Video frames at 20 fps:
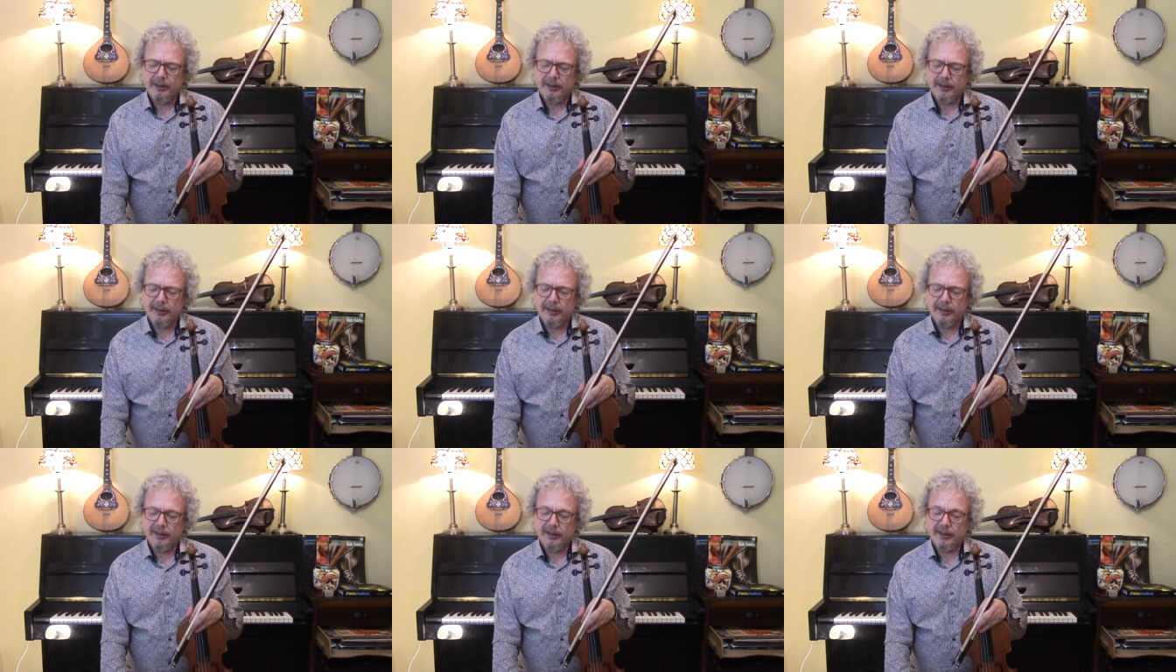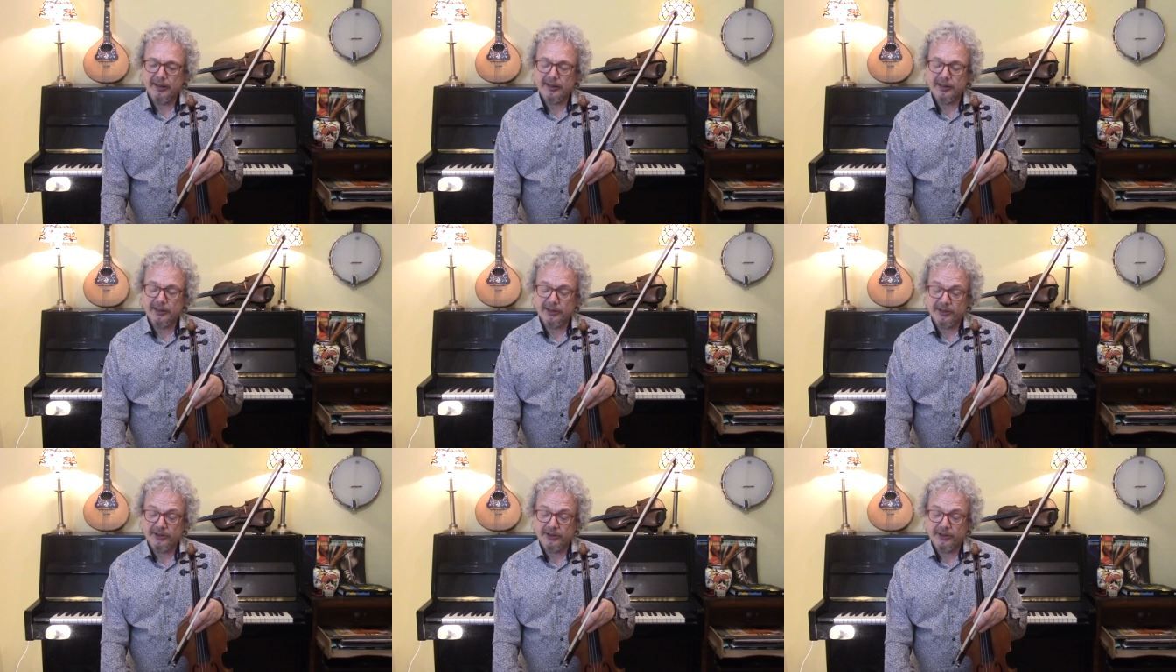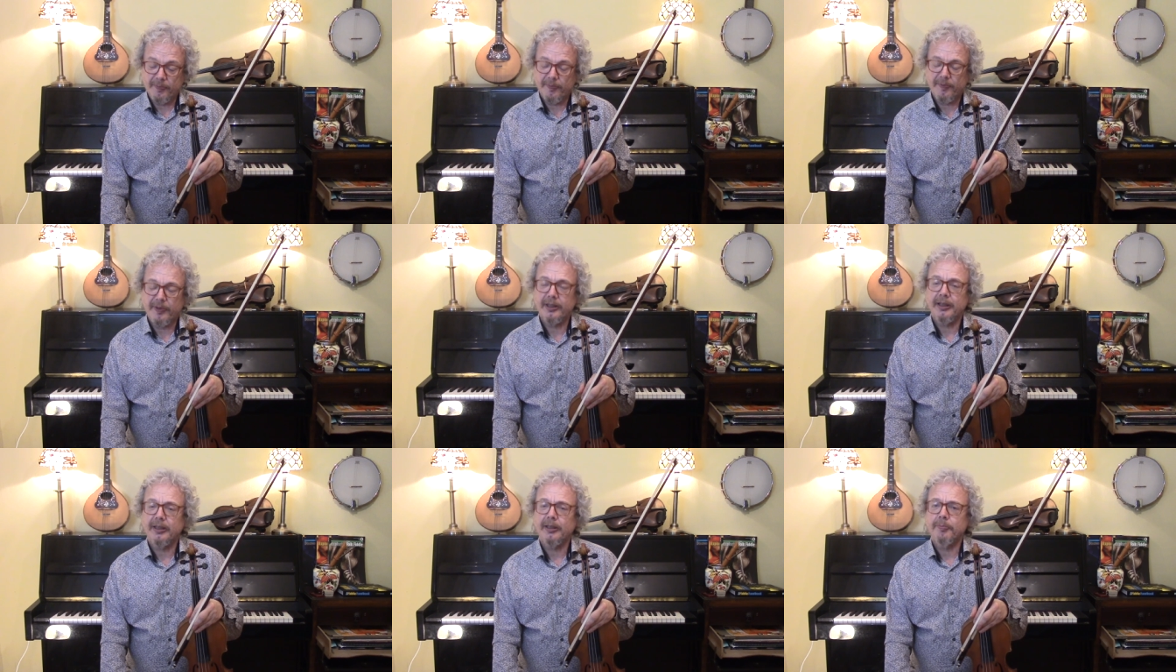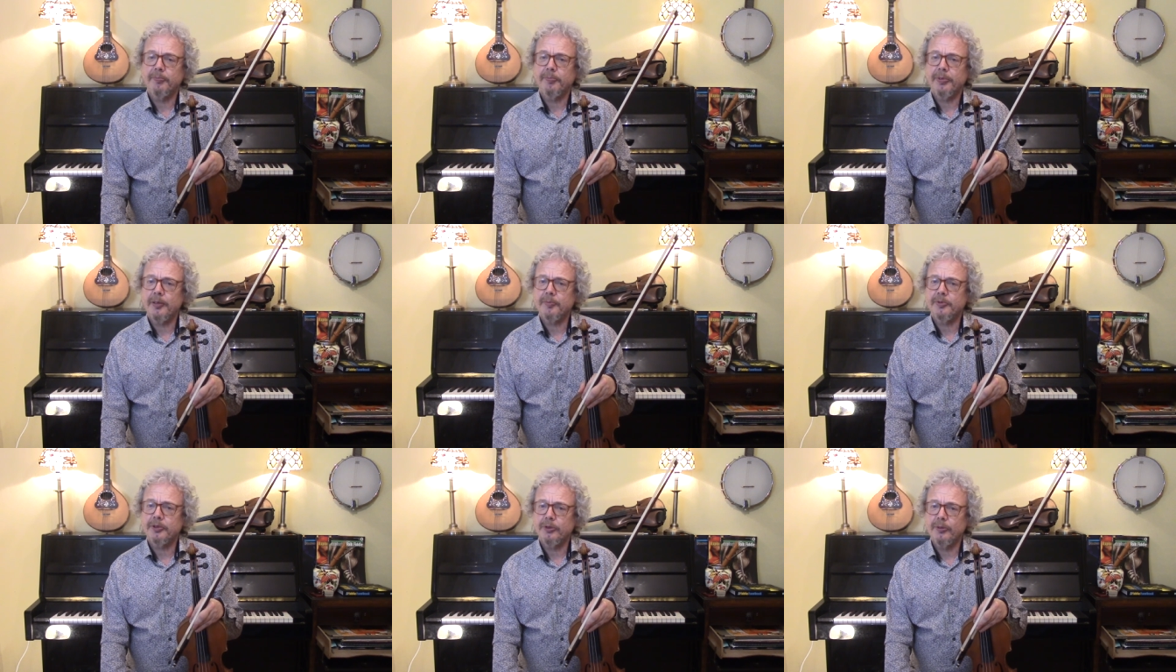Uh, something
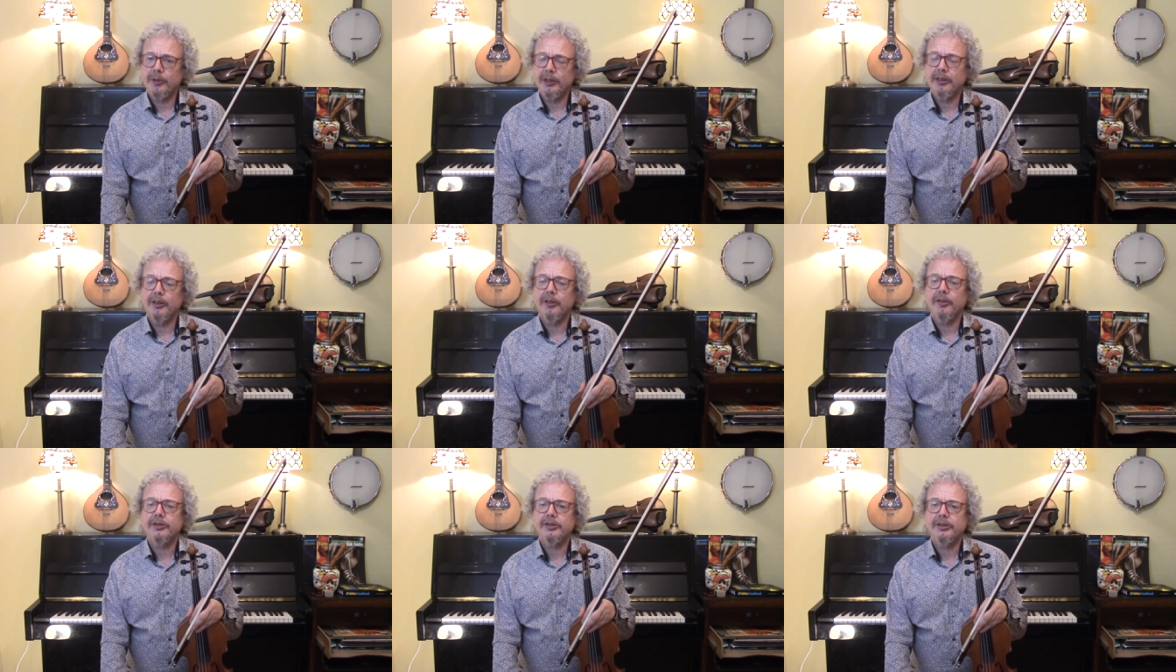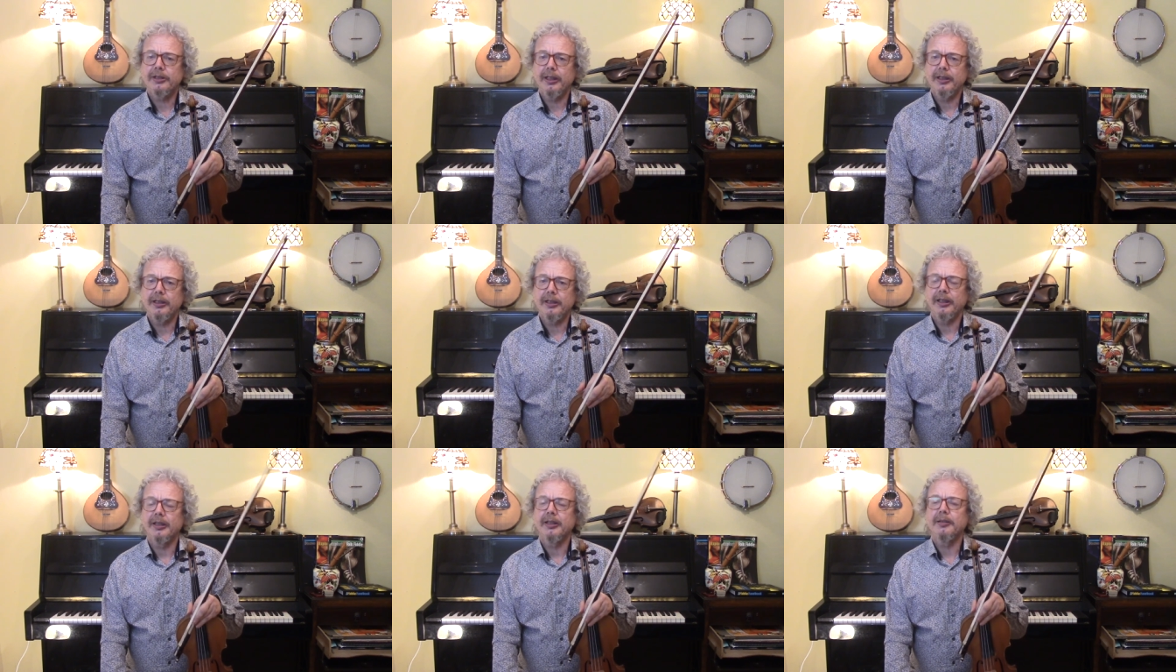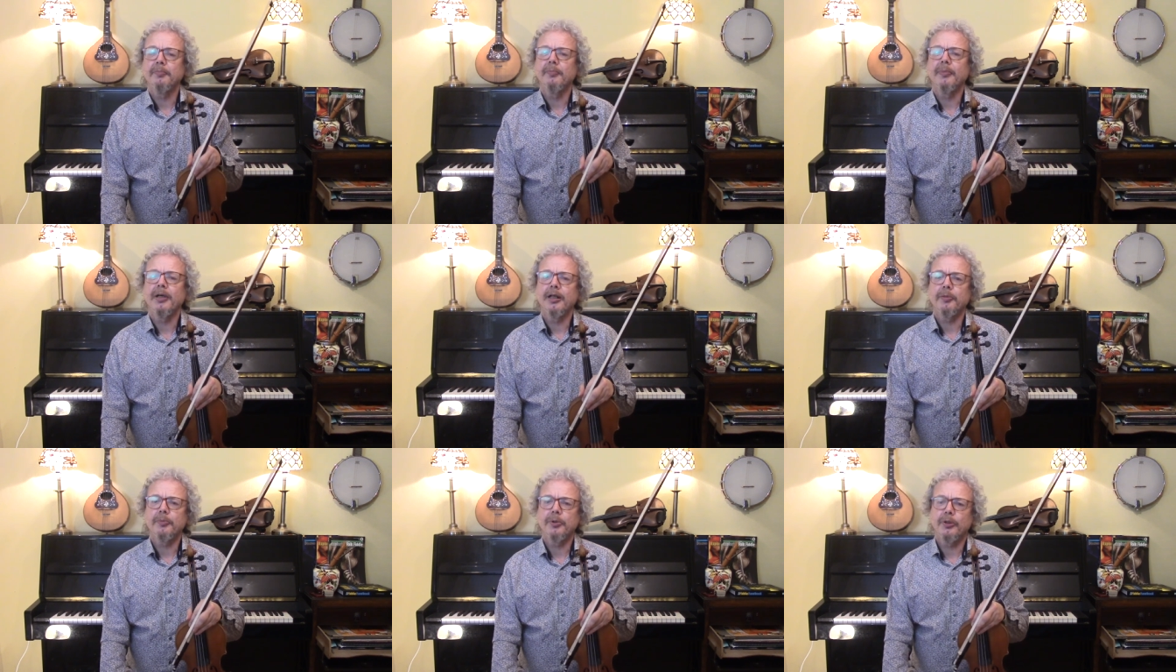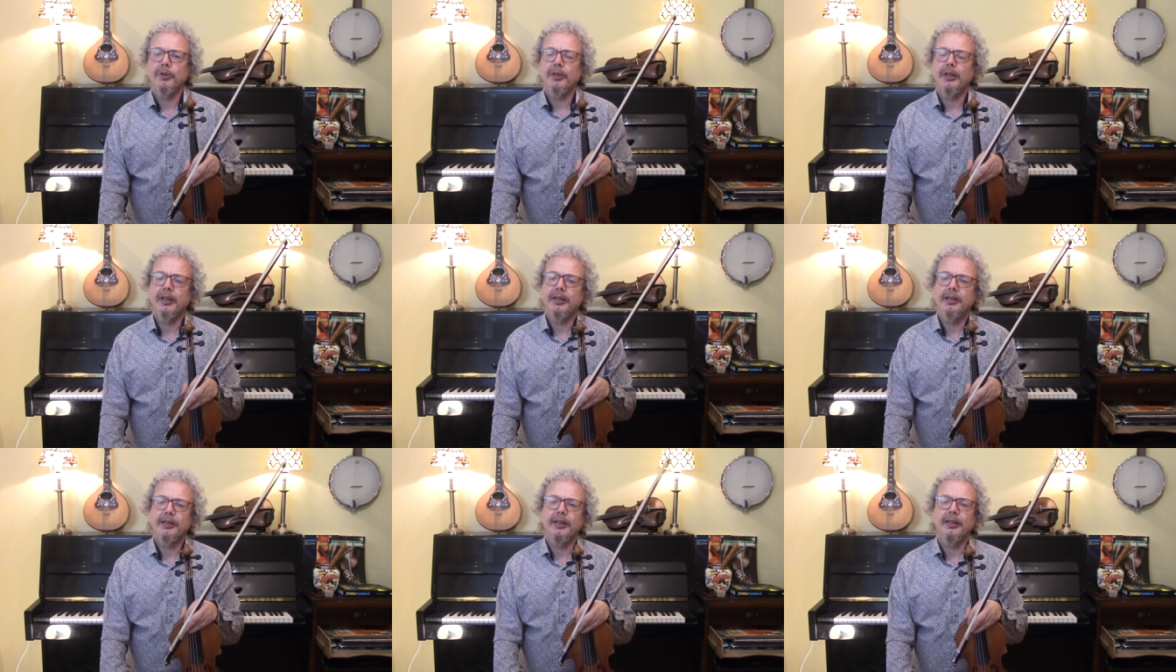perhaps quite a lot steadier might be a
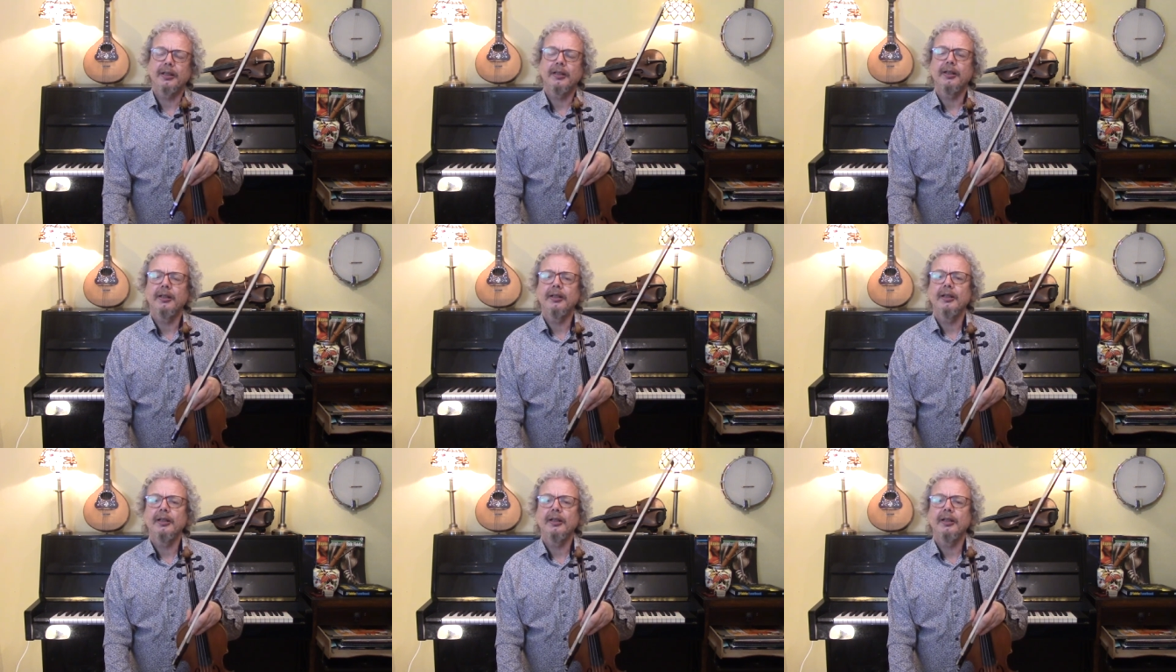good idea,